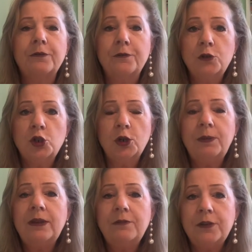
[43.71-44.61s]
food
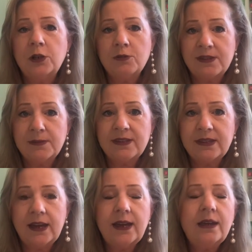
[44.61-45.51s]
shopping for your Christmas
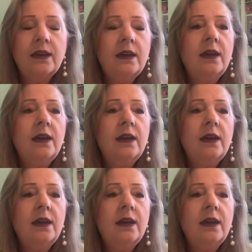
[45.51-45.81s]
day,